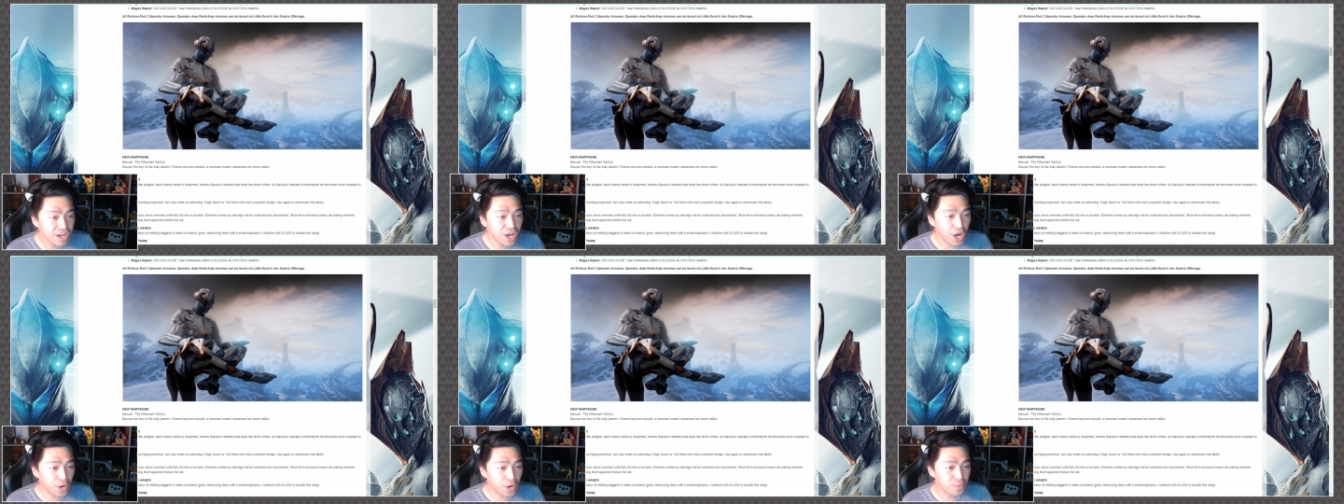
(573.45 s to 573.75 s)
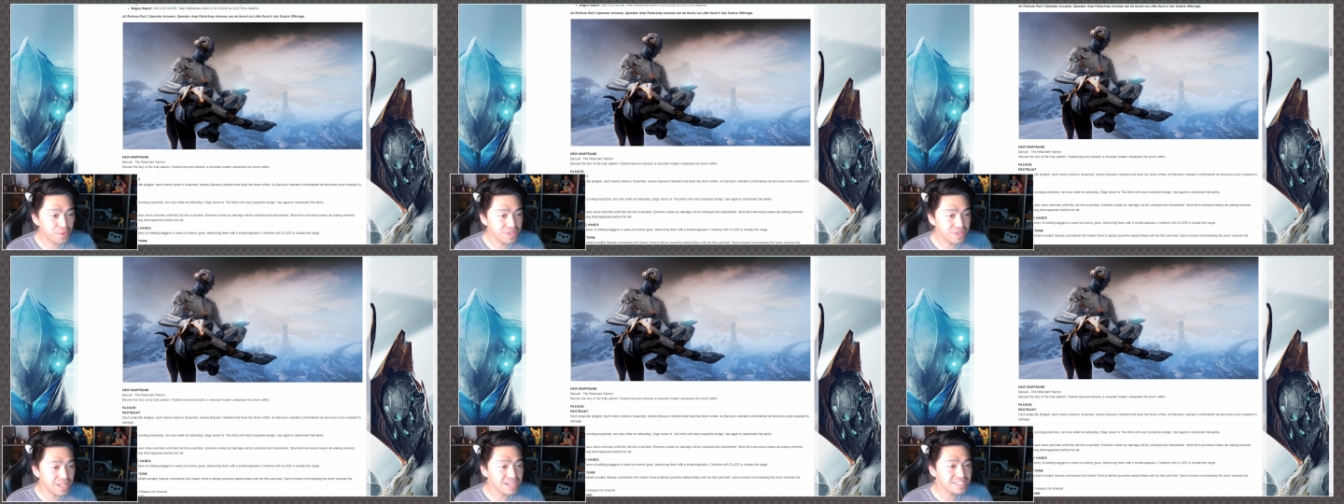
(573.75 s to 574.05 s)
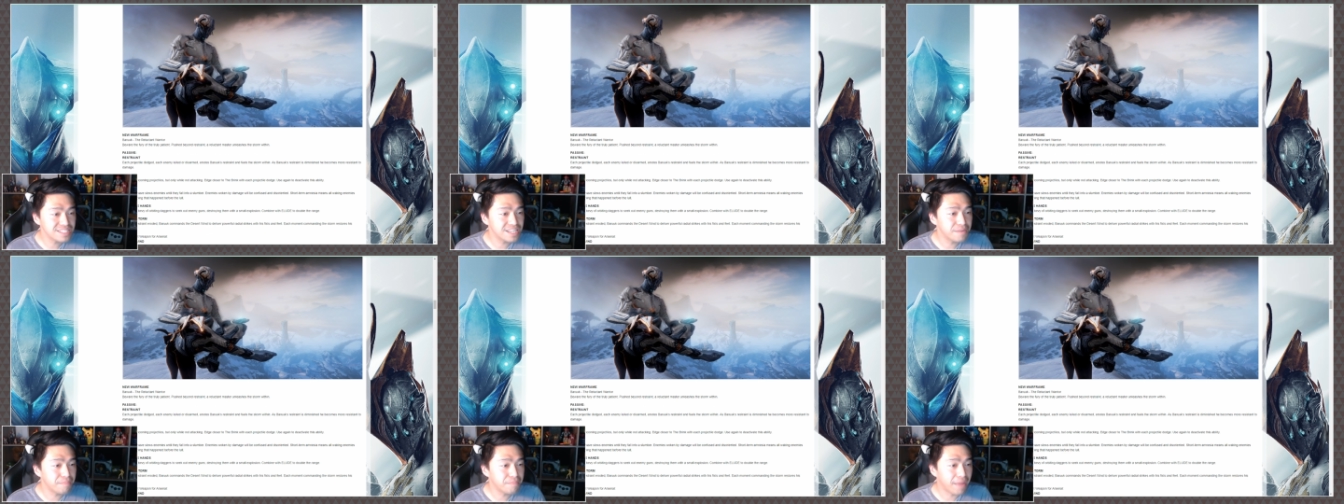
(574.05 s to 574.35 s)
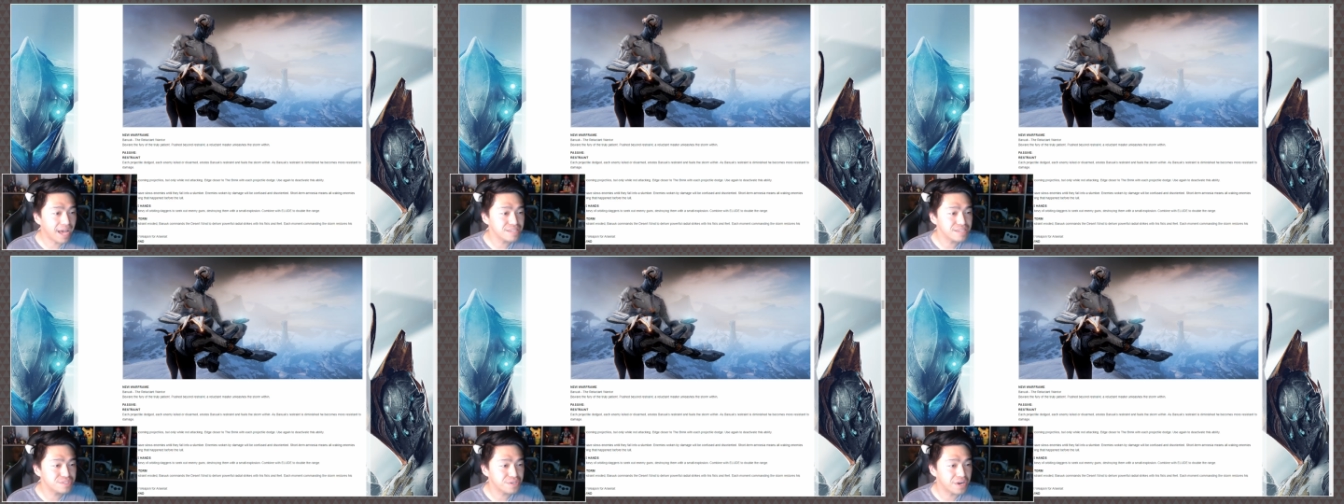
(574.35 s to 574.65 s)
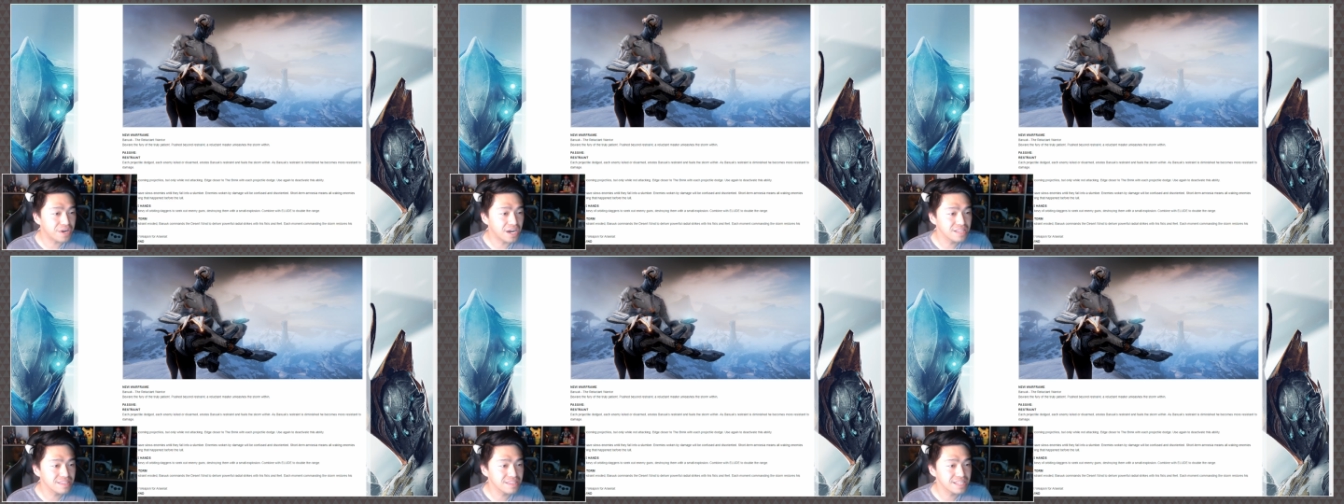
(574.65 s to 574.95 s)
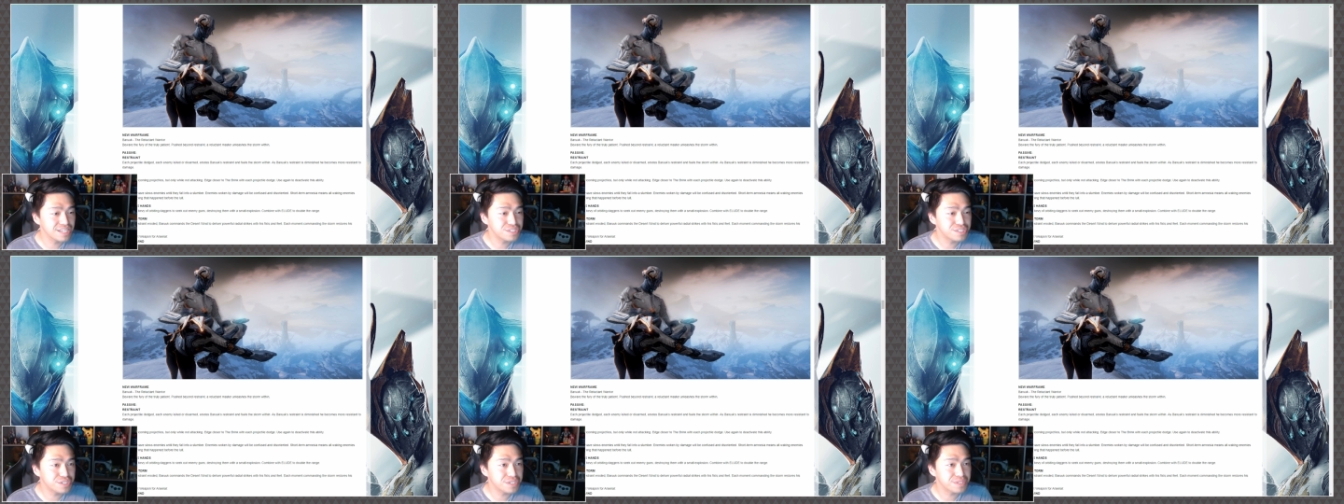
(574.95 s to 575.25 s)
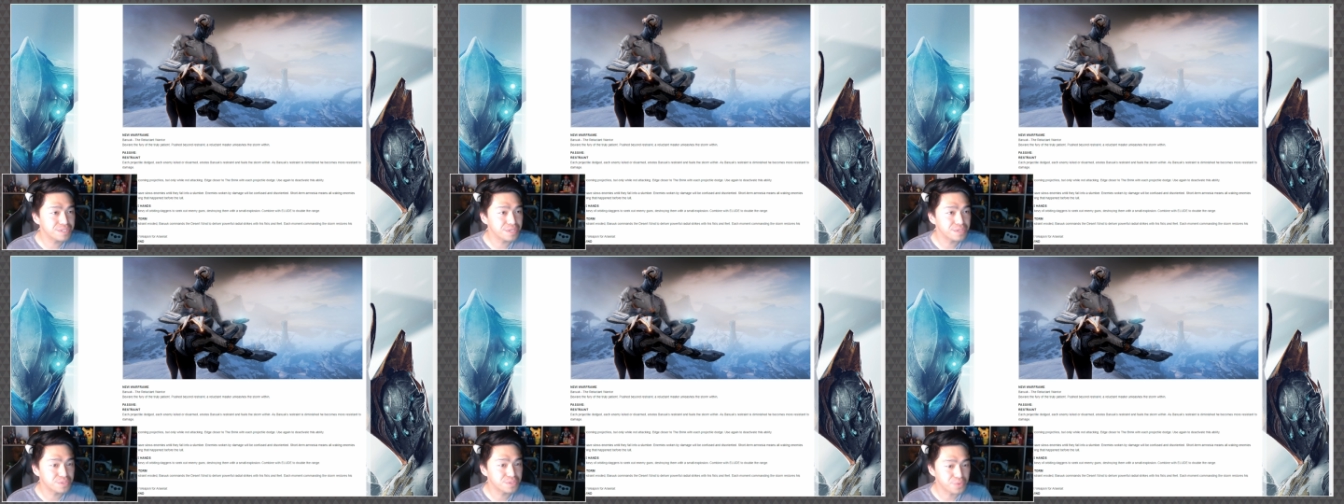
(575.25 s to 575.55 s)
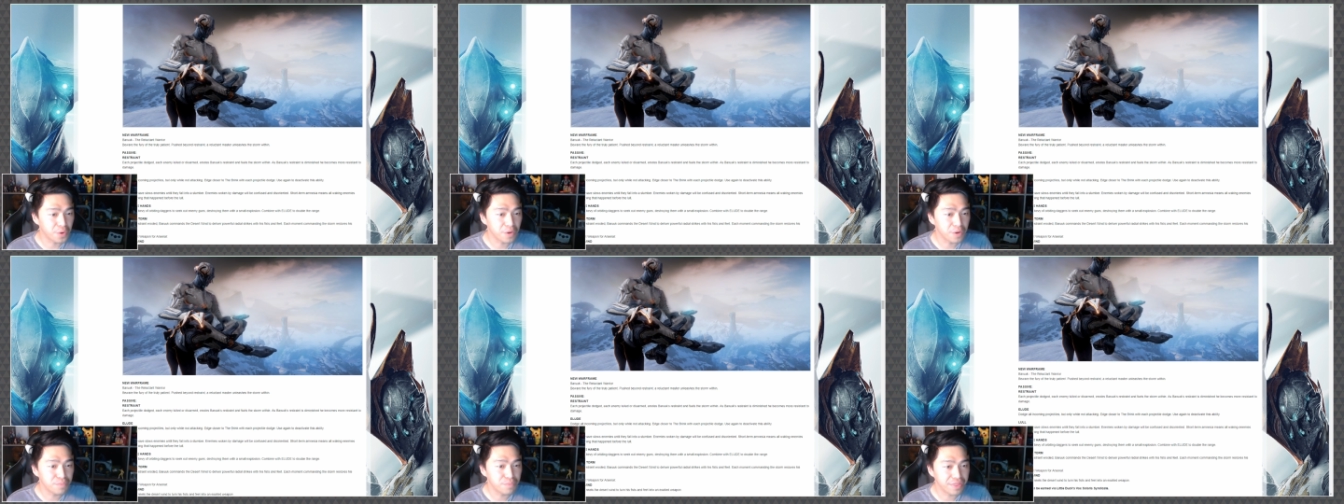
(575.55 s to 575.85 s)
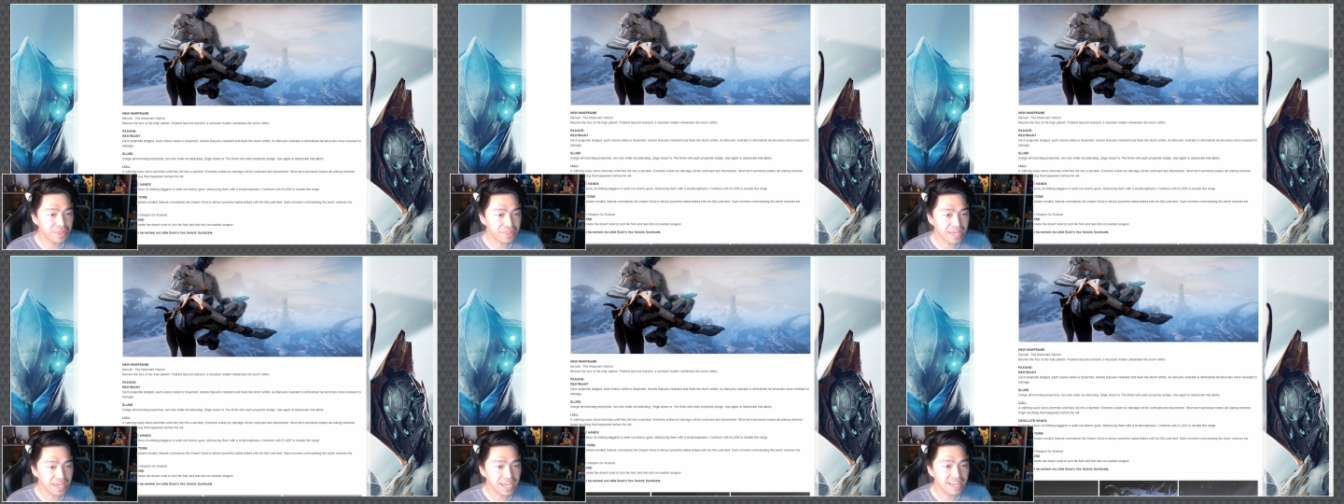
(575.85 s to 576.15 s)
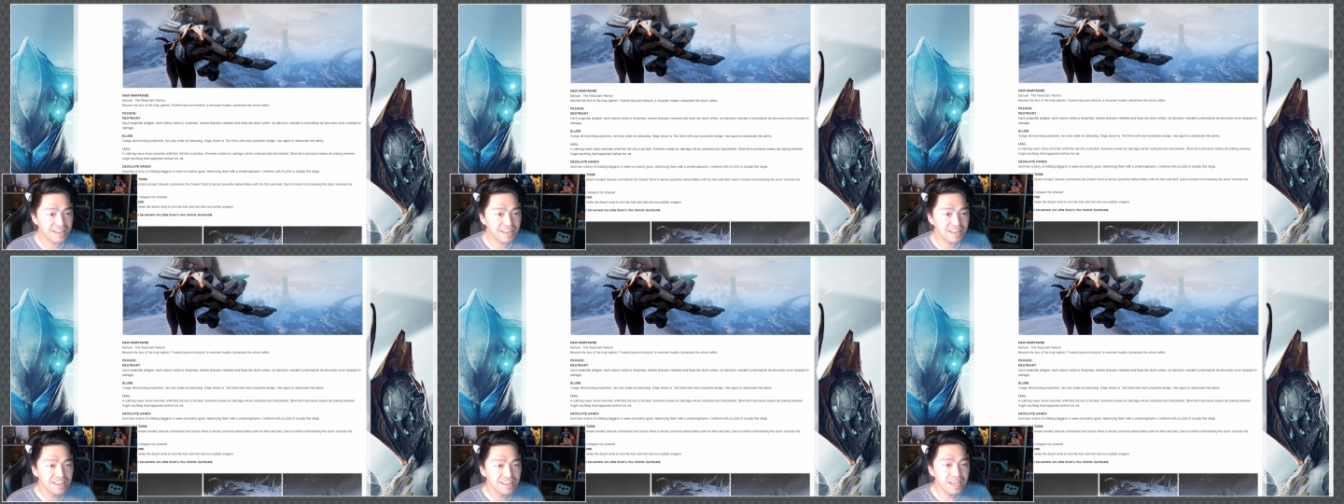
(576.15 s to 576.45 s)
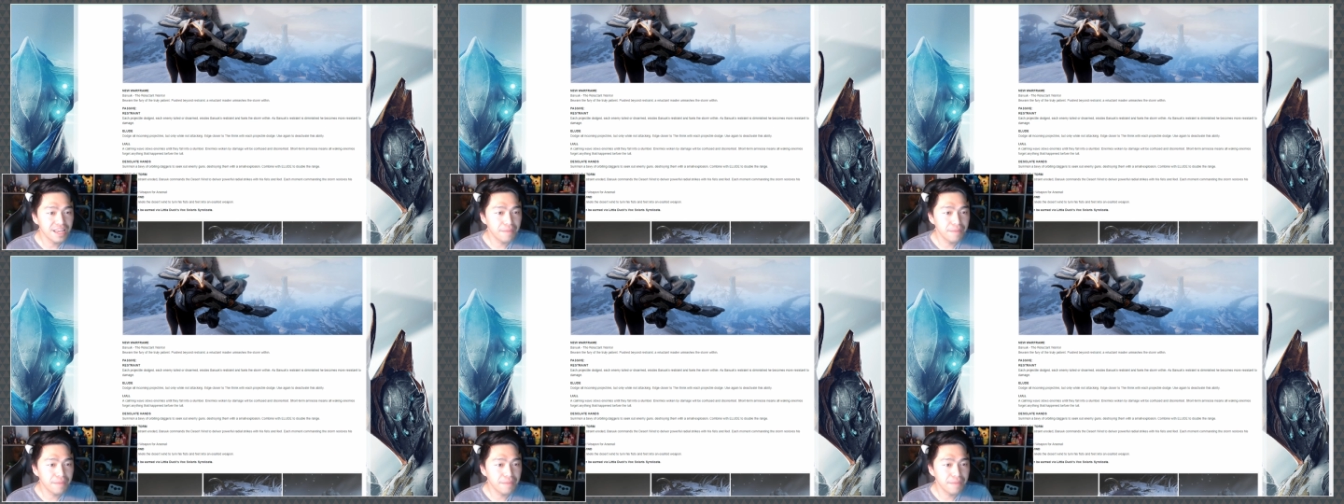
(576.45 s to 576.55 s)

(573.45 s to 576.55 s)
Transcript: a Reluctant Master unleashes the storm within.